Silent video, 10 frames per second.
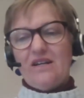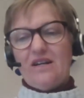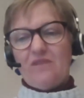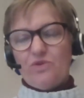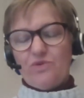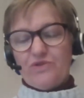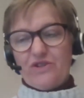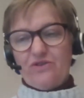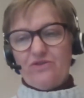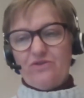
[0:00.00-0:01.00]

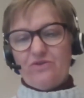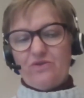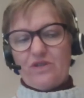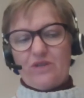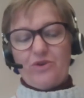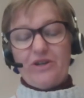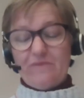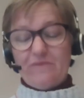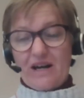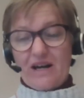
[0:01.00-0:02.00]
also
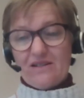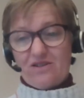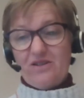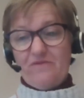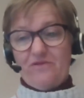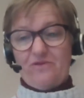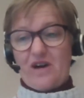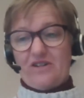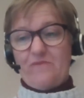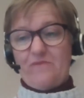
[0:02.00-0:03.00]
working part-time for
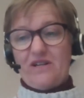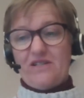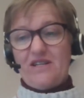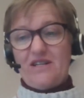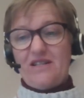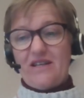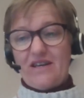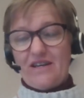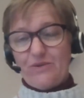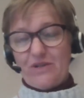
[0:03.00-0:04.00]
RMIT in
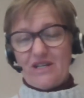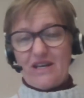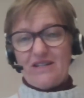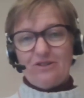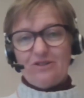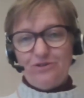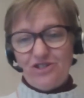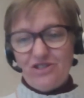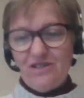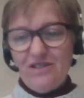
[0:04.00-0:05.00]
their equity and
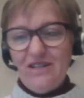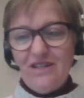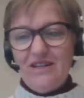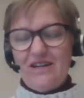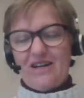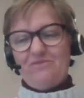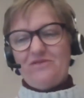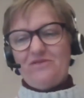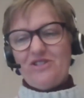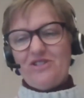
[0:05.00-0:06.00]
inclusion
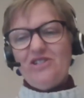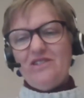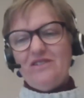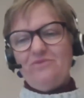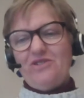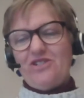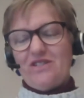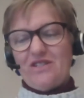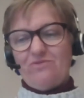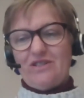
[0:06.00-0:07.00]
division, which
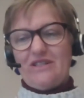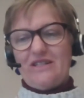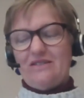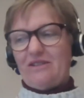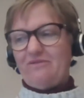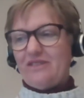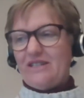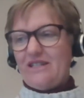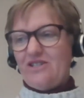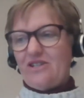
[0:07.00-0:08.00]
is really
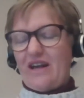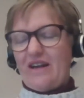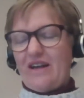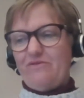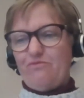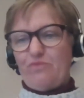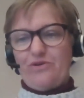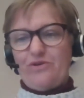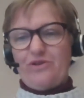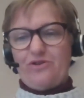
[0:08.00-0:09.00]
lovely to have
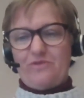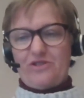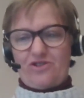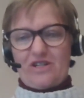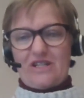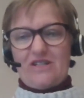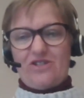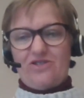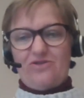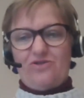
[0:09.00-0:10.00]
both an
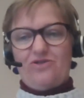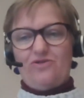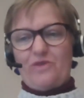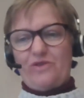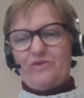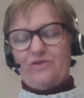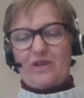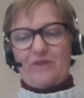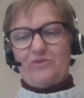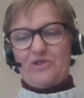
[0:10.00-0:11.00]
opportunity to do both
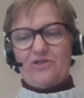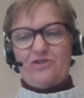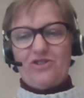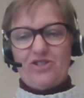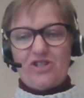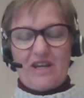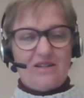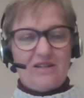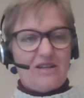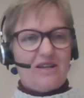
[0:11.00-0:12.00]
research
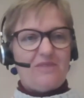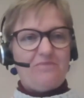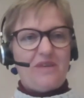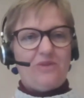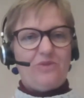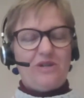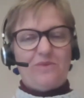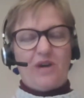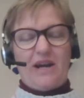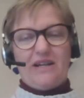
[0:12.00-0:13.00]
and equity
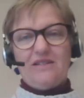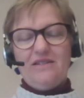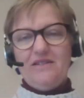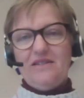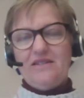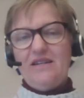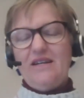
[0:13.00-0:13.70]
practice.